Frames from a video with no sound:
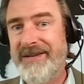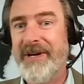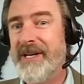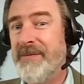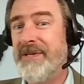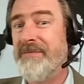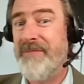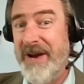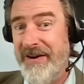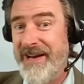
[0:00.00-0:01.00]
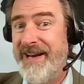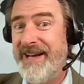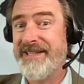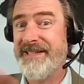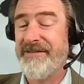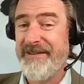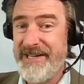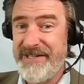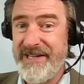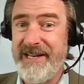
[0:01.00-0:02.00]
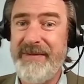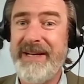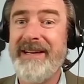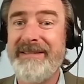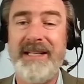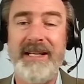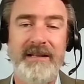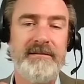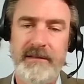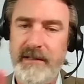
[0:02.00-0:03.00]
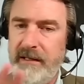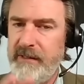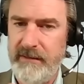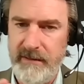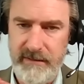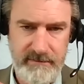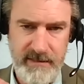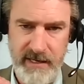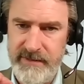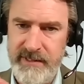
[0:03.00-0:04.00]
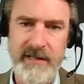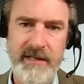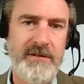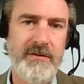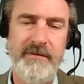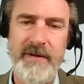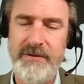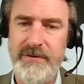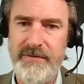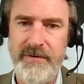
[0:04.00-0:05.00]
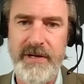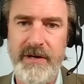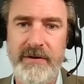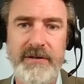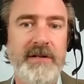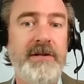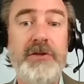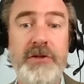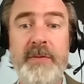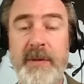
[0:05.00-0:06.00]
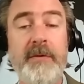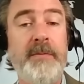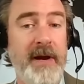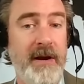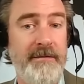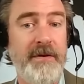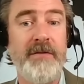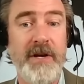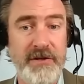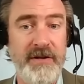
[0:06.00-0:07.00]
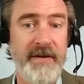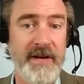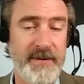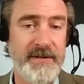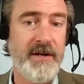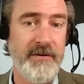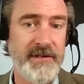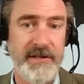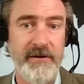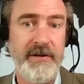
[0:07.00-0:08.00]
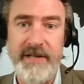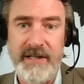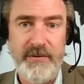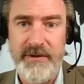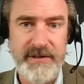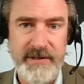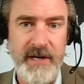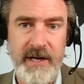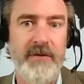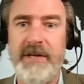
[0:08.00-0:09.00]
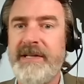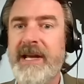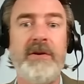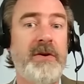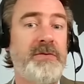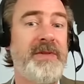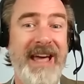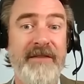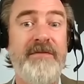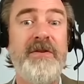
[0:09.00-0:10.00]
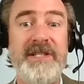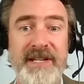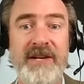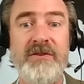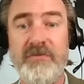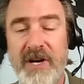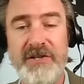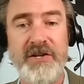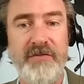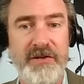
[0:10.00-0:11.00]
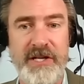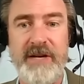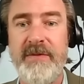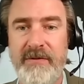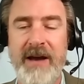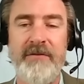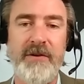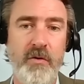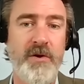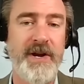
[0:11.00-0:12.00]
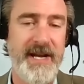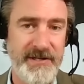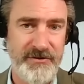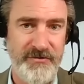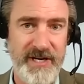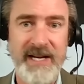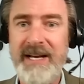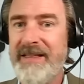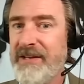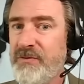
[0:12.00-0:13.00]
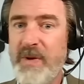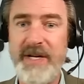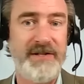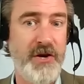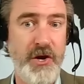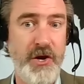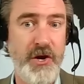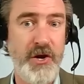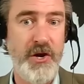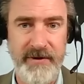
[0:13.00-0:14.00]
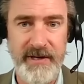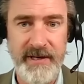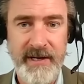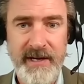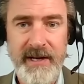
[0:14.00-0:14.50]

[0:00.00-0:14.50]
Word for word: When it comes to American assets in Russia, I mean, I mean, I've said this to investors for years. You should be prepared for your Russian investments to go to zero because that's where this is going to go. That's not how it goes with every single Russian regime throughout recorded history. This one is no different.